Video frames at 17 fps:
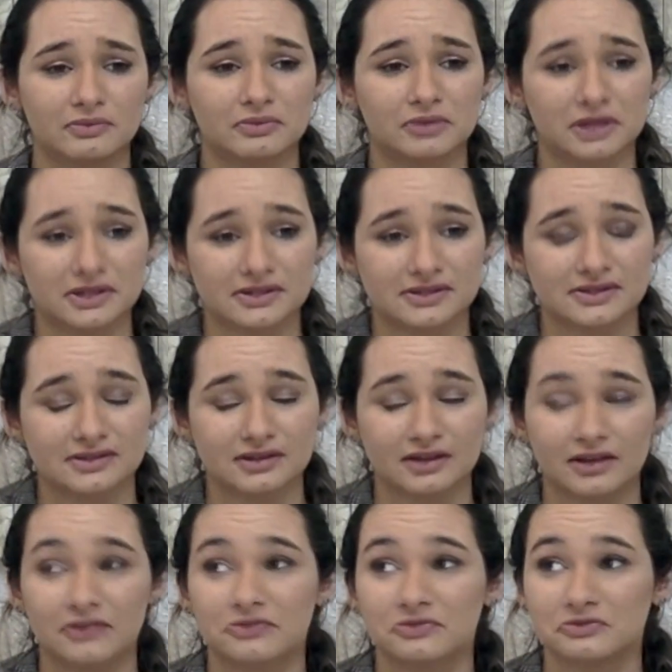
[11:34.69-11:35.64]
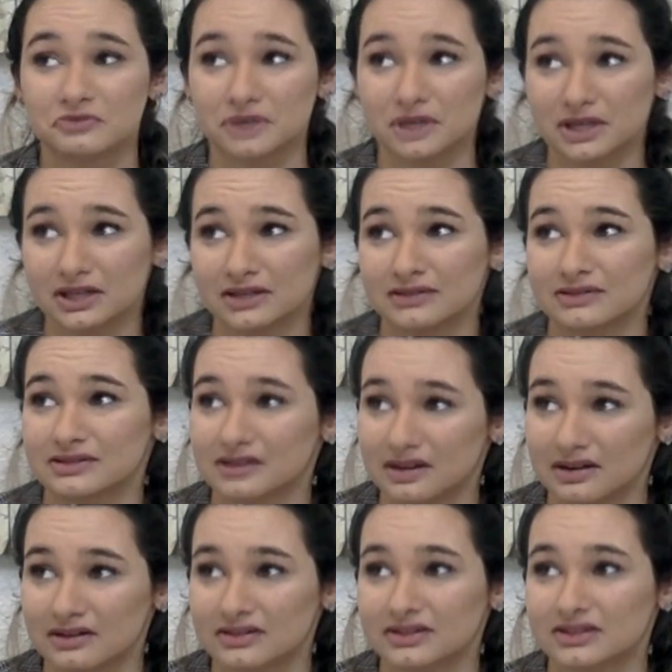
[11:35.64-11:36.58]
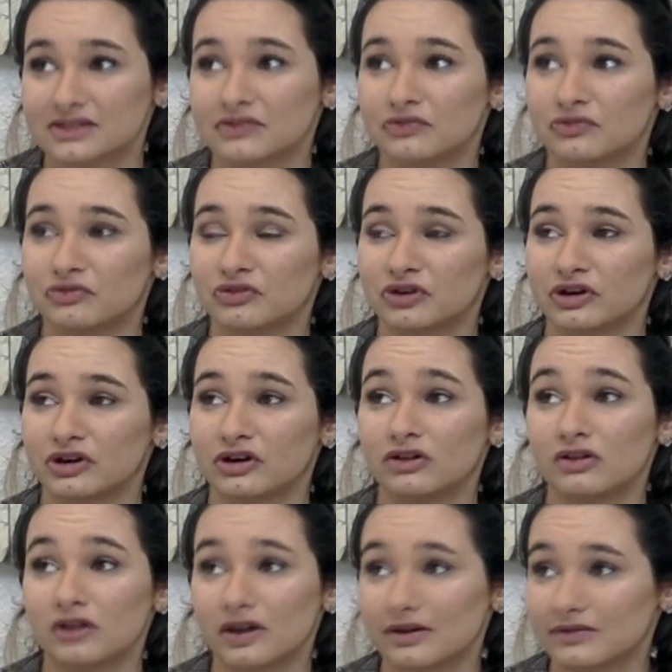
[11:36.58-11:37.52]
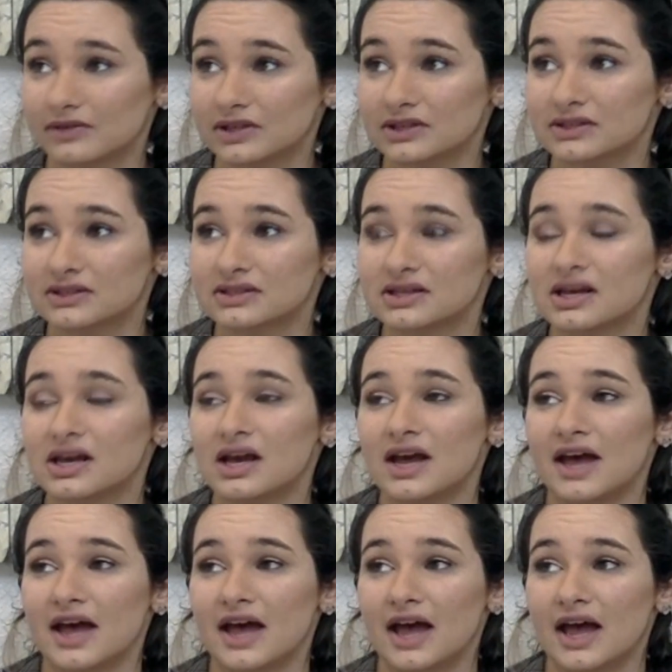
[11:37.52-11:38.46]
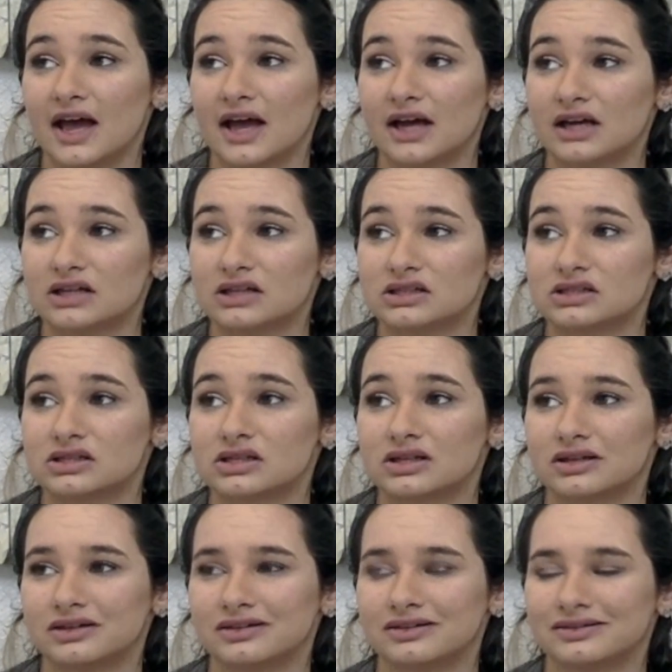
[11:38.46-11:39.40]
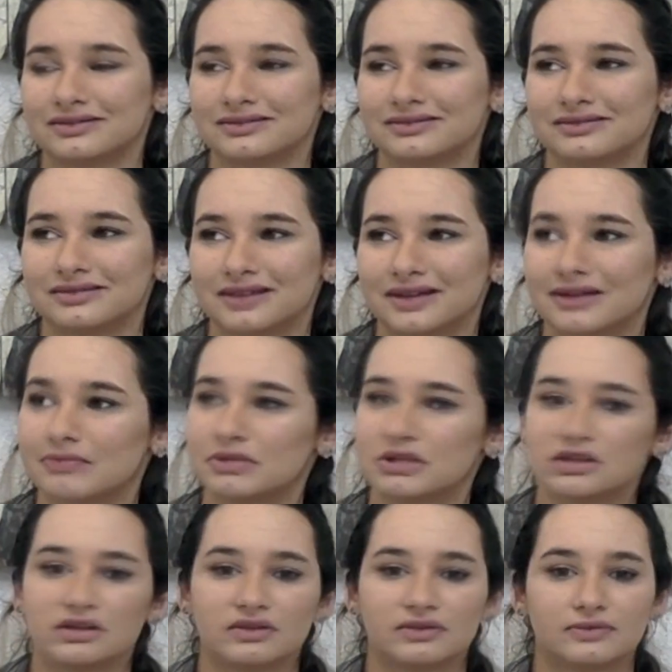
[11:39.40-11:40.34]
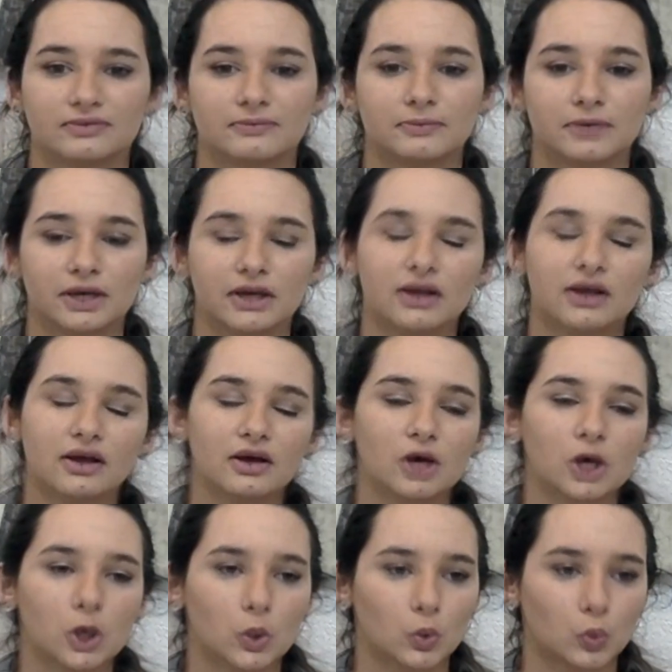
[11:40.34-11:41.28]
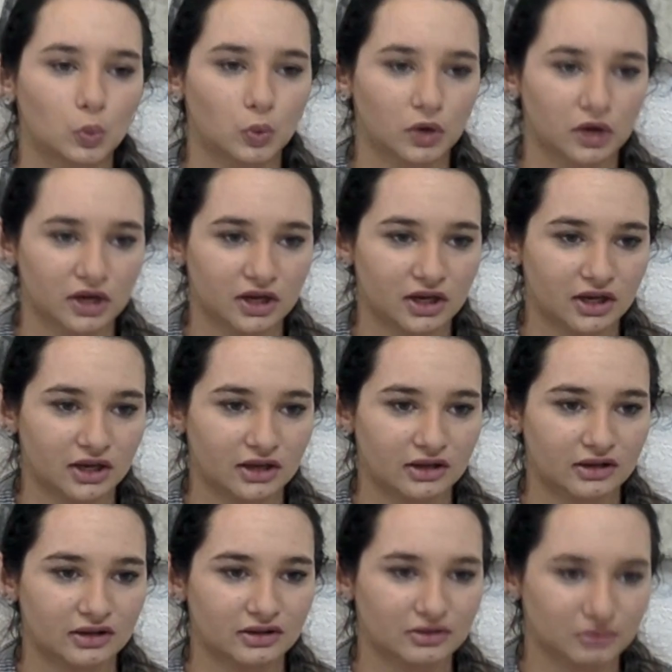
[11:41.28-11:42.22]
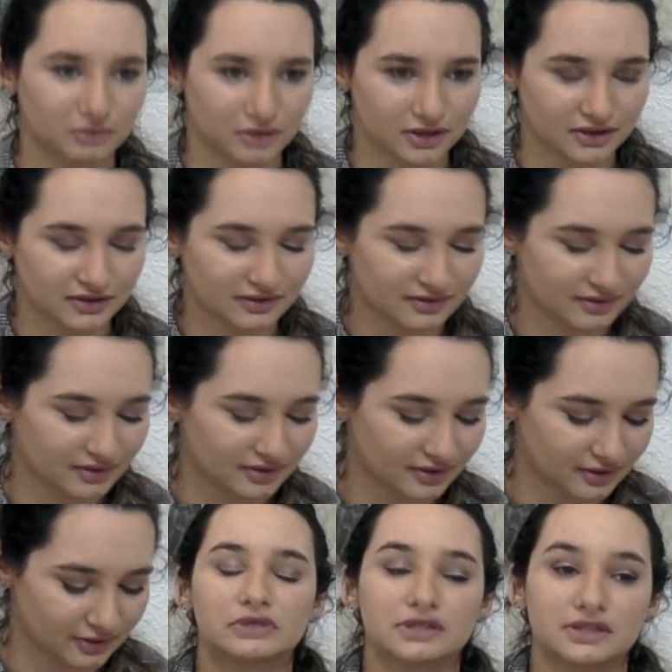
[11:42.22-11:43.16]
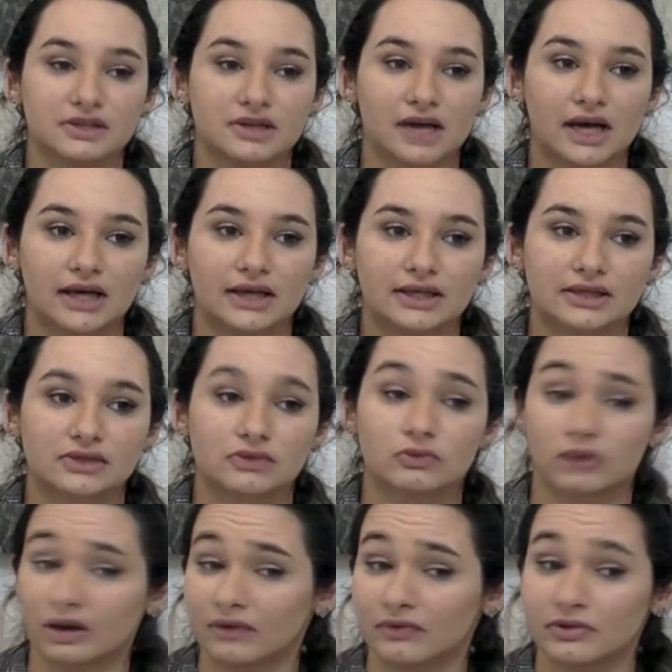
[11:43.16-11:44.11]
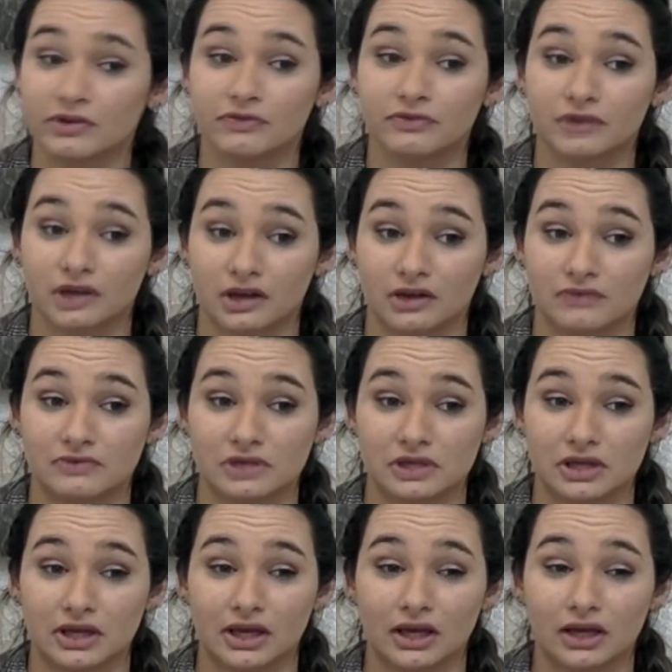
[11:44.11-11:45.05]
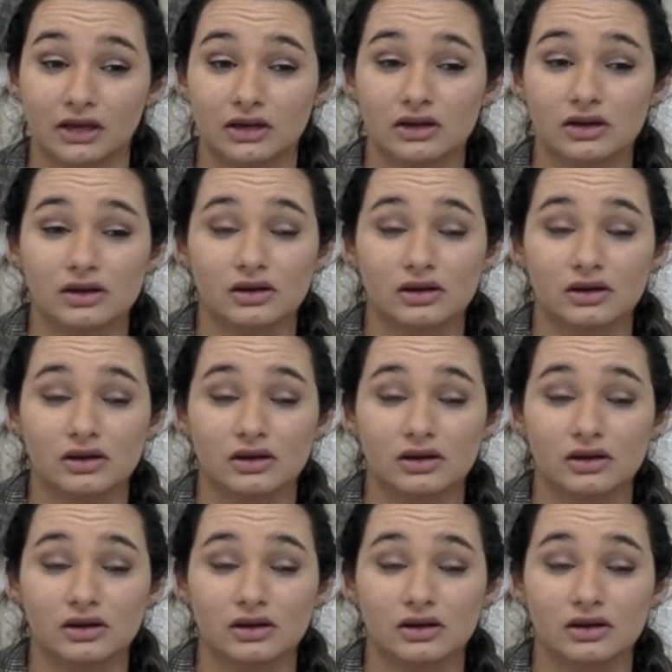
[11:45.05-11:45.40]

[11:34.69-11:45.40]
This like freaking sucks for a lot of us, and it can be tough, but we're gonna get through this. See you guys whenever the fuck I feel like it.